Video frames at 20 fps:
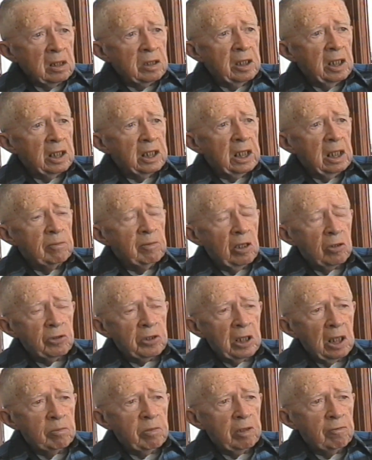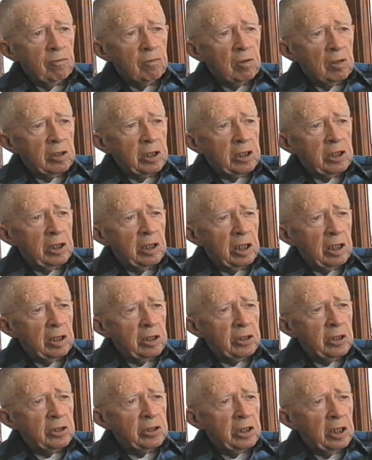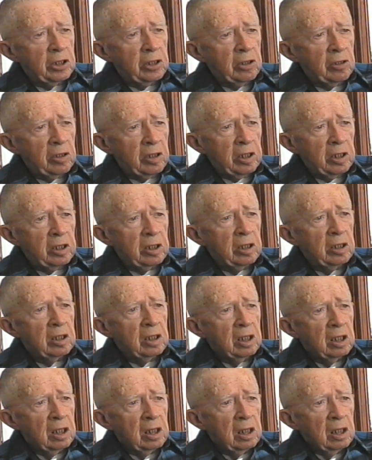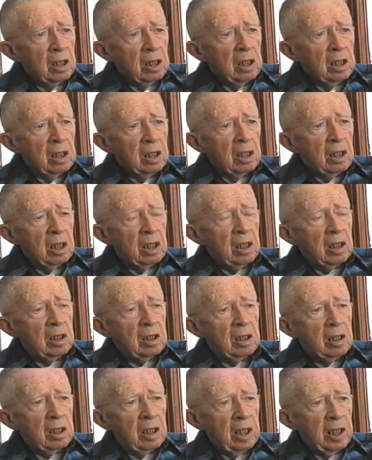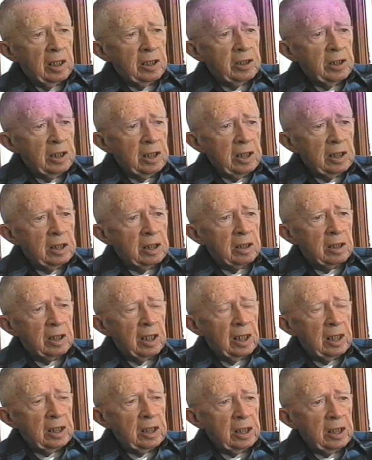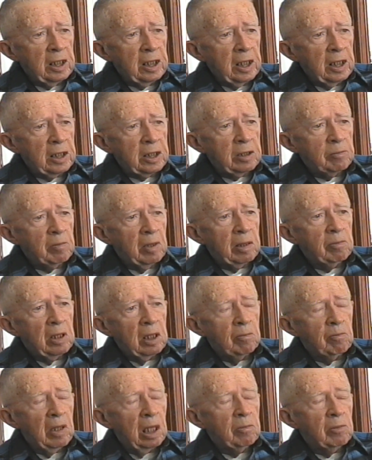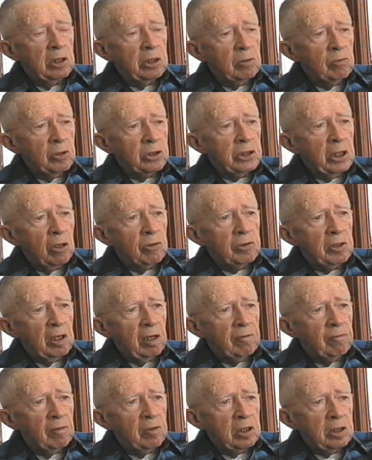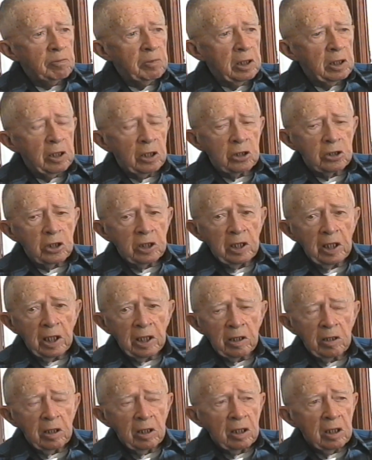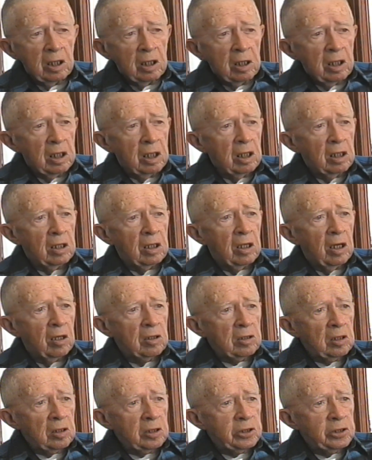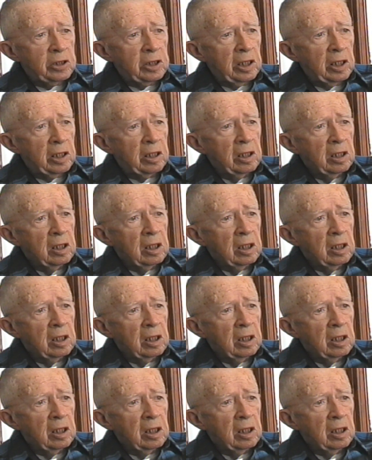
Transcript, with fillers: they came out there before the turn of the century. In 1898, my, my mother was out there first because she had uh, uncles there.